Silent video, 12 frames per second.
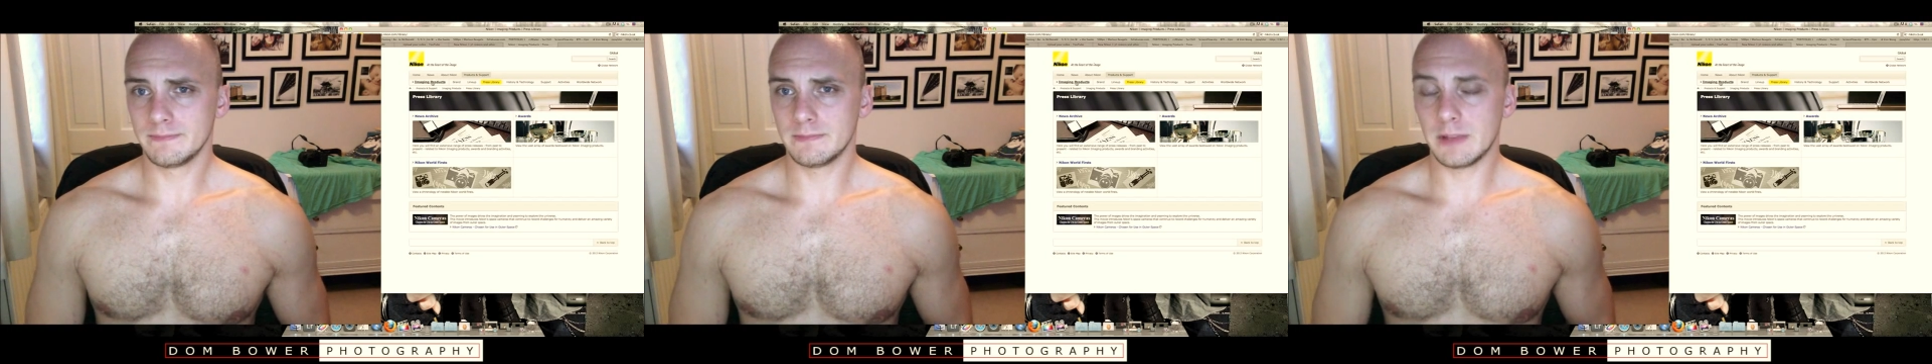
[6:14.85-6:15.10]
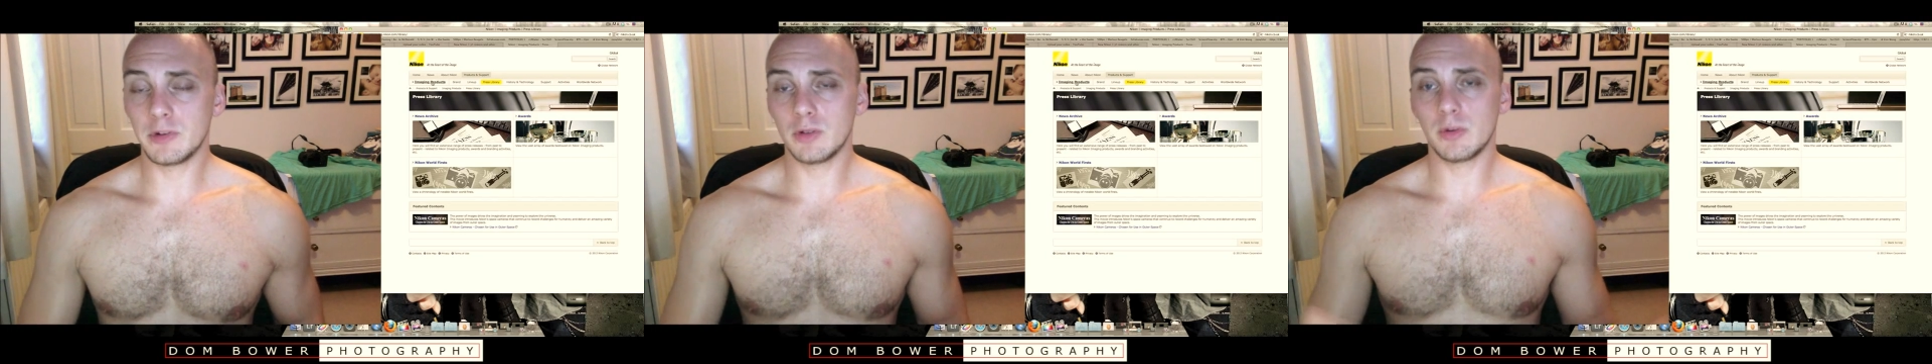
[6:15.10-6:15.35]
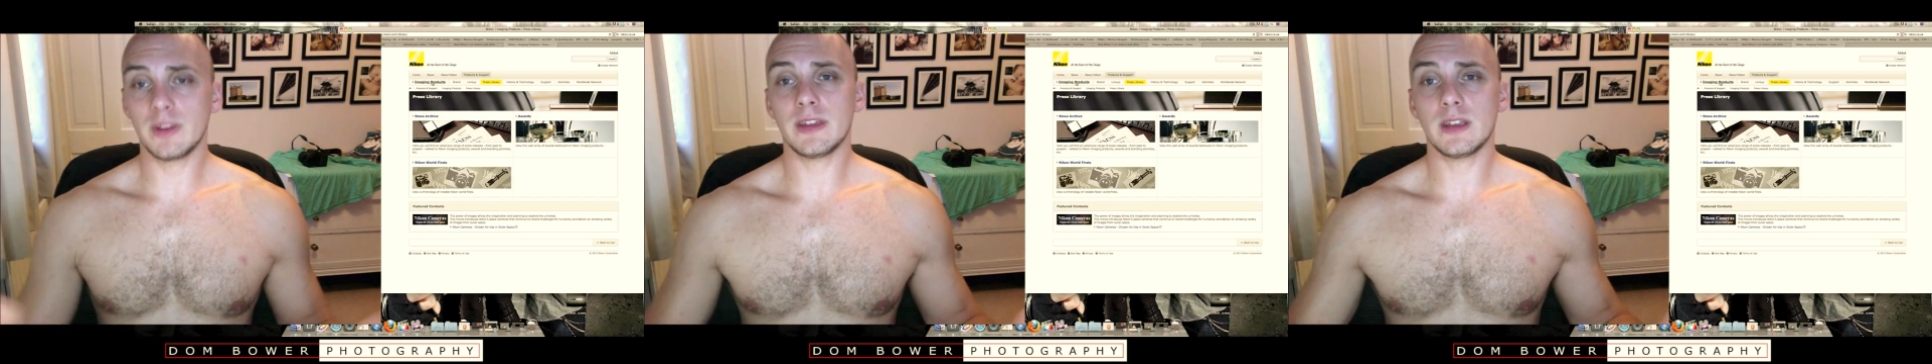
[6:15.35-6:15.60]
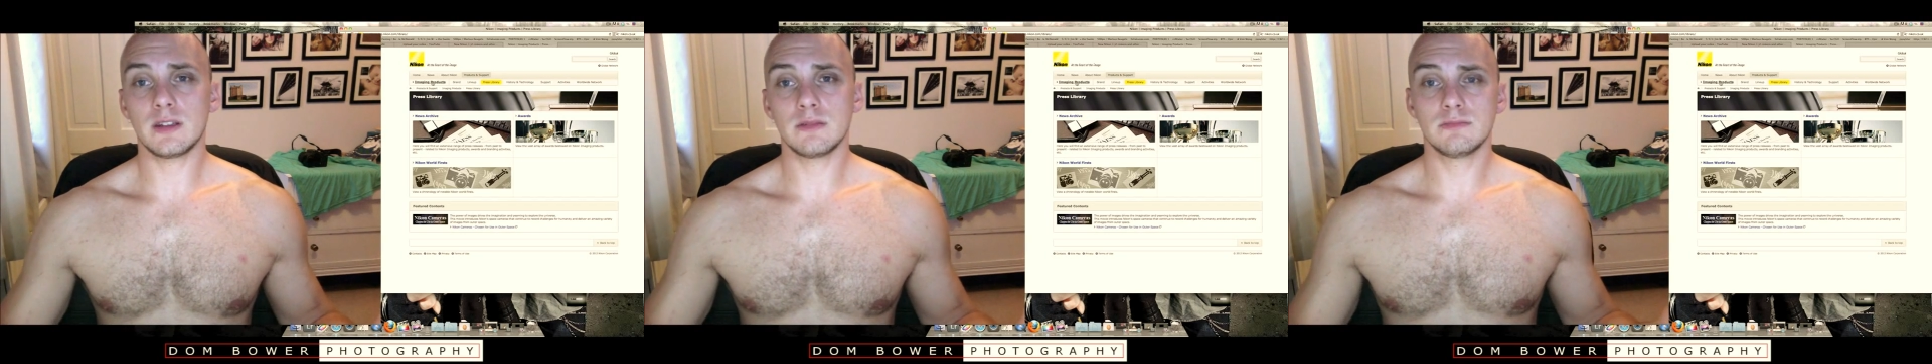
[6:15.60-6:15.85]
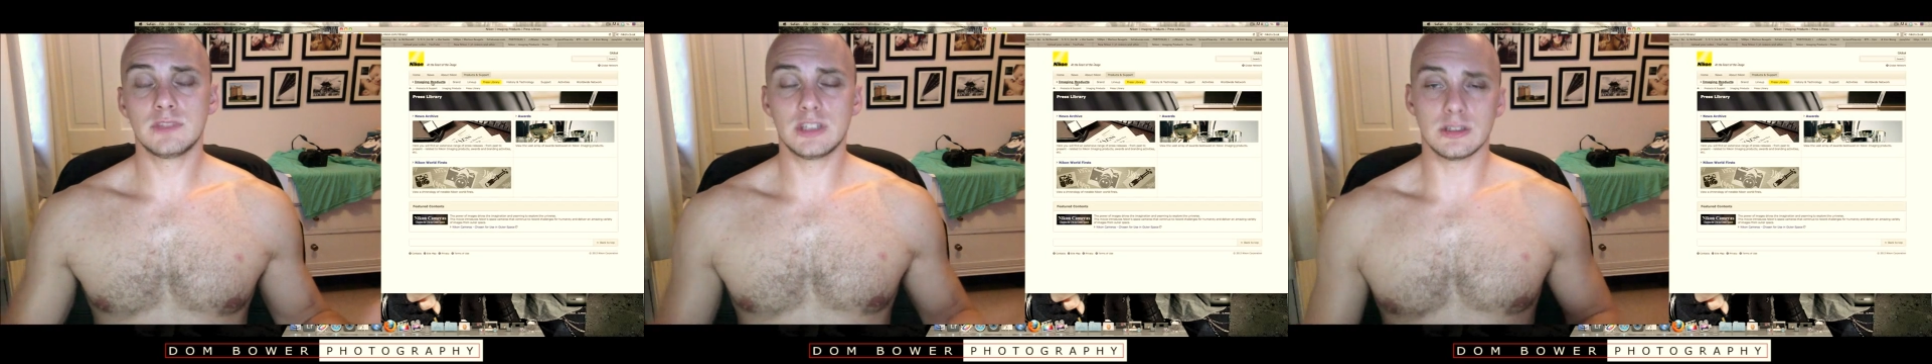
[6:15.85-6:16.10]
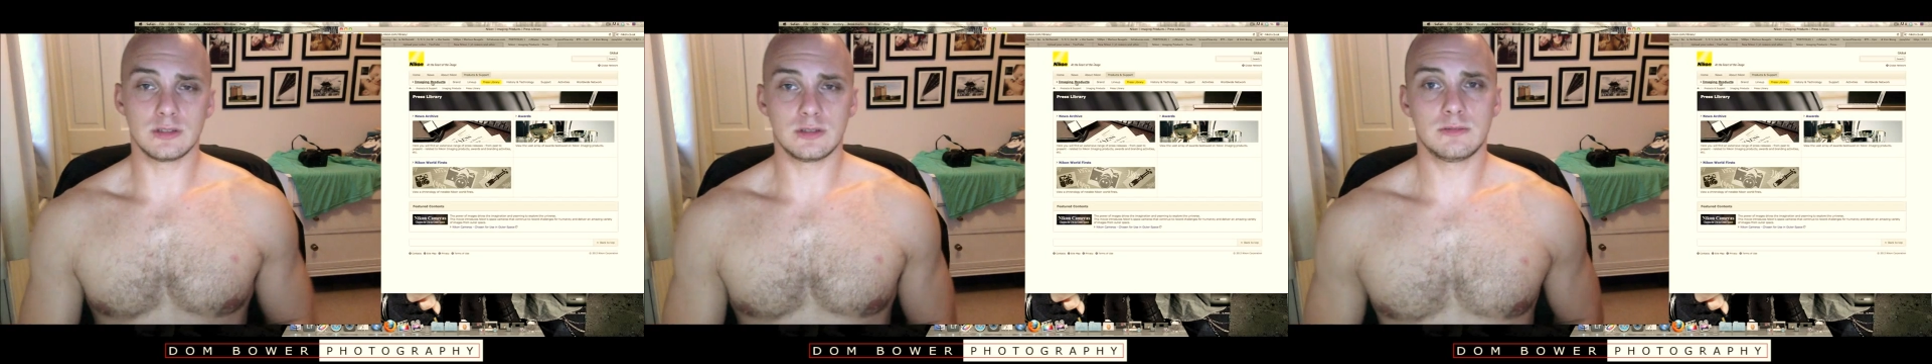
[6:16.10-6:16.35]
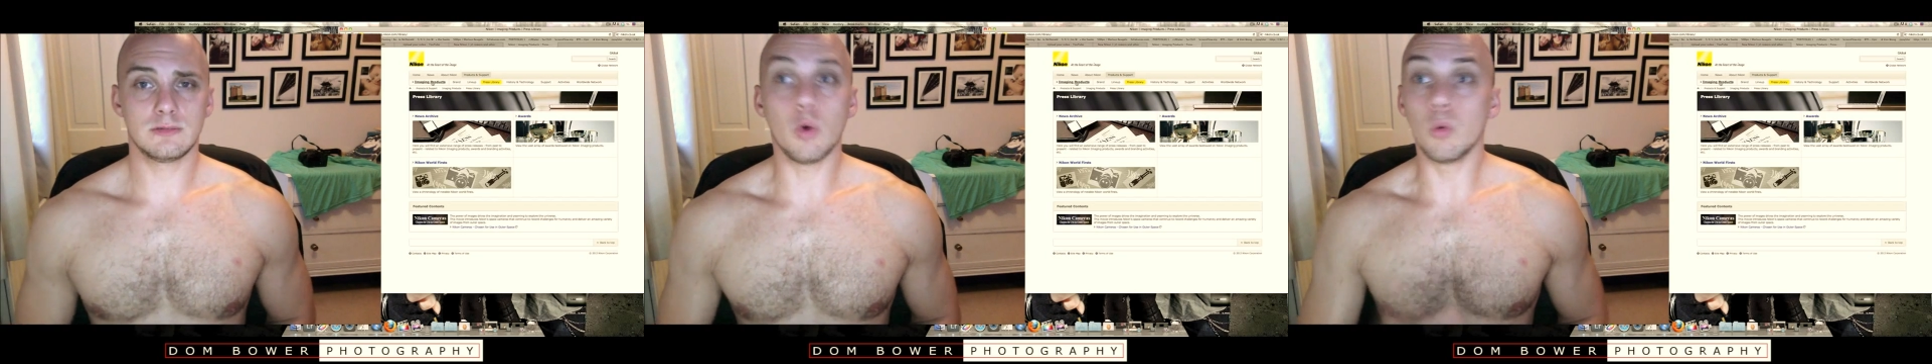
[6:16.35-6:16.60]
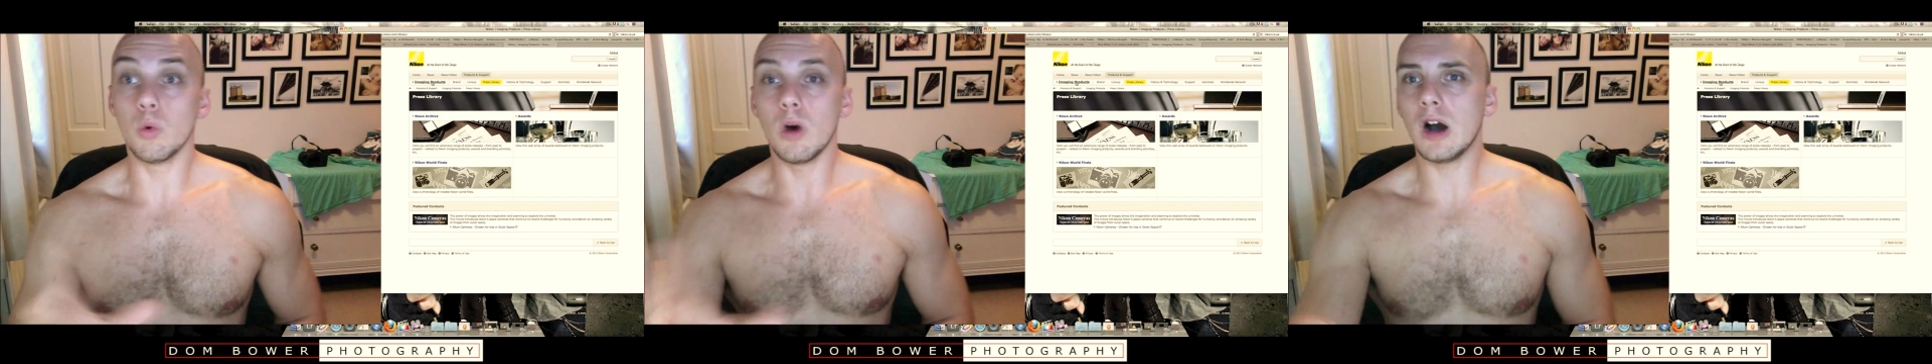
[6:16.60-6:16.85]
Let me know what you think. Cheers.
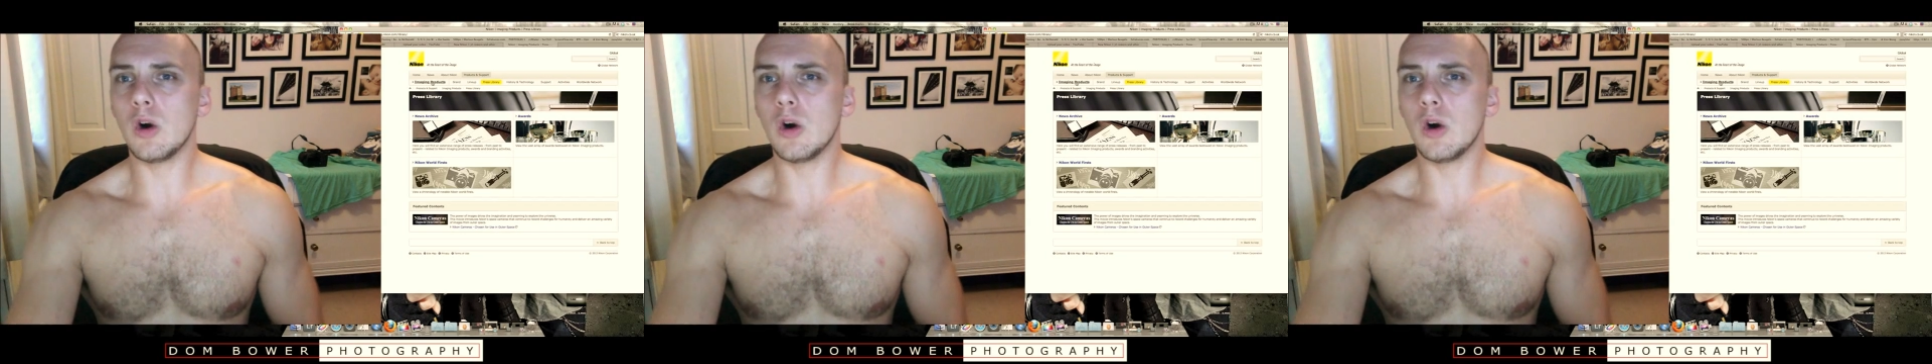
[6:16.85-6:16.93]
Oh,